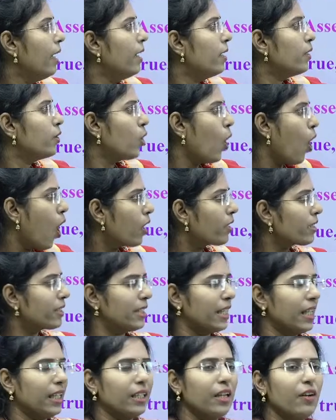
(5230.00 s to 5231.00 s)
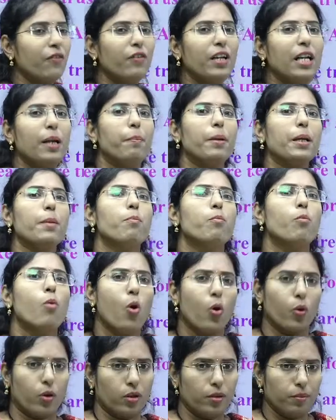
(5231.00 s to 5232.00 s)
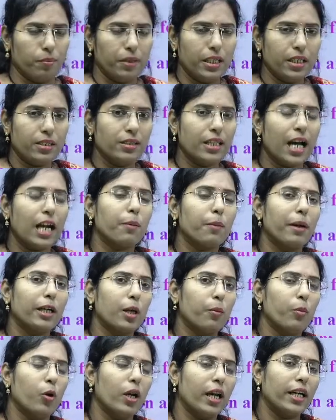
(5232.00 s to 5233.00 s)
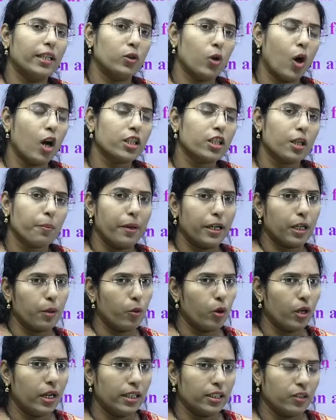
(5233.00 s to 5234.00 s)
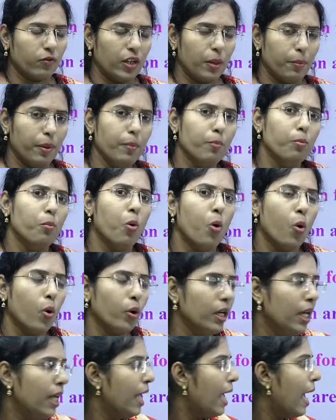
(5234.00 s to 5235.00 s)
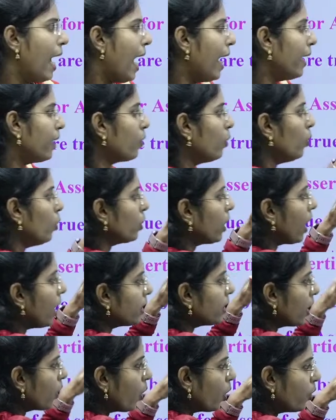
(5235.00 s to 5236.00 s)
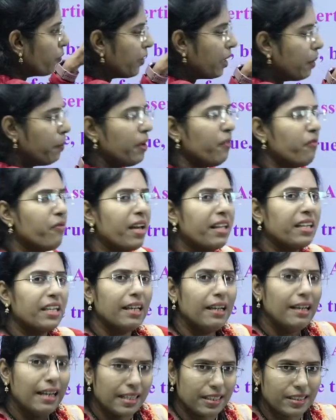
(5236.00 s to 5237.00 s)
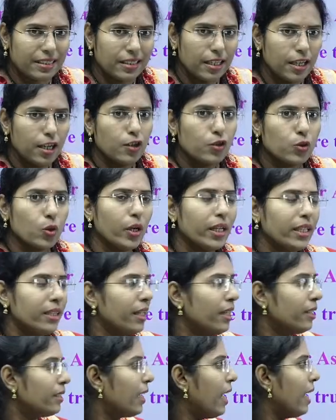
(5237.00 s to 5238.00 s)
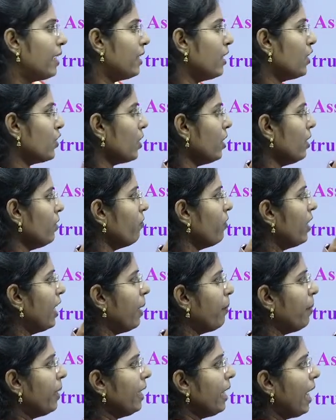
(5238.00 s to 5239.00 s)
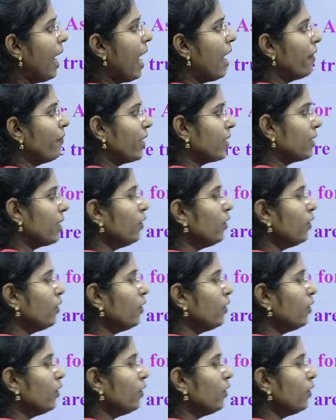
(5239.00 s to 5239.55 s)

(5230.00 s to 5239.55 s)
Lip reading: toxic will be more, means that metabolite, toxic metabolite will be more and glutathione will be very less. So, in that condition we will be having the